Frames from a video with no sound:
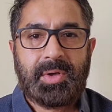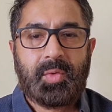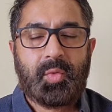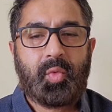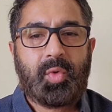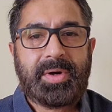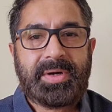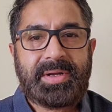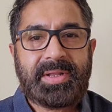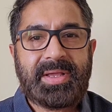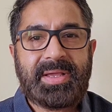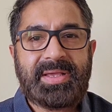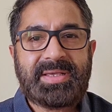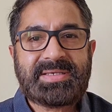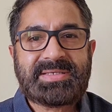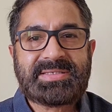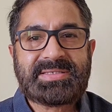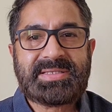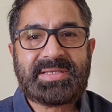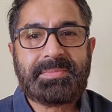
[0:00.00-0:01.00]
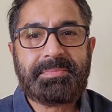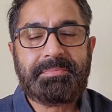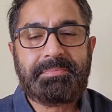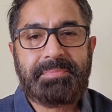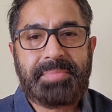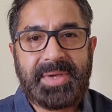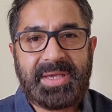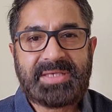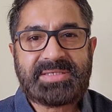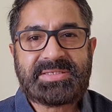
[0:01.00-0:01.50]
What is the
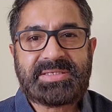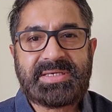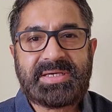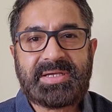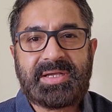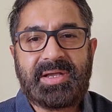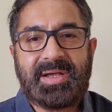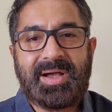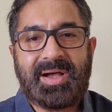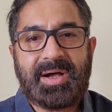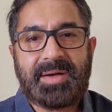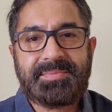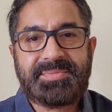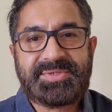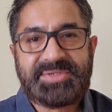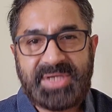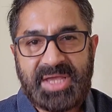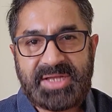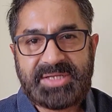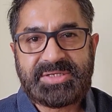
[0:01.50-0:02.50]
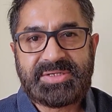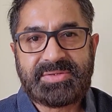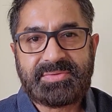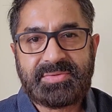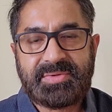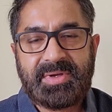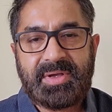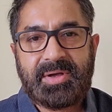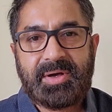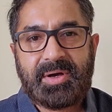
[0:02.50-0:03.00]
basic
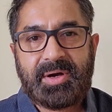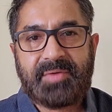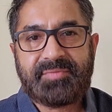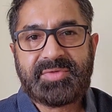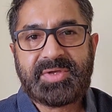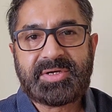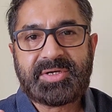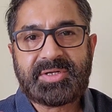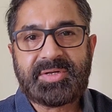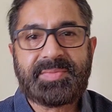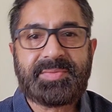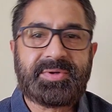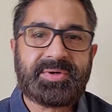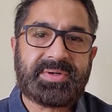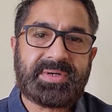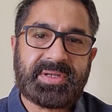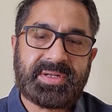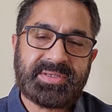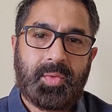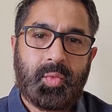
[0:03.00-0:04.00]
objective of the cryptocurrency?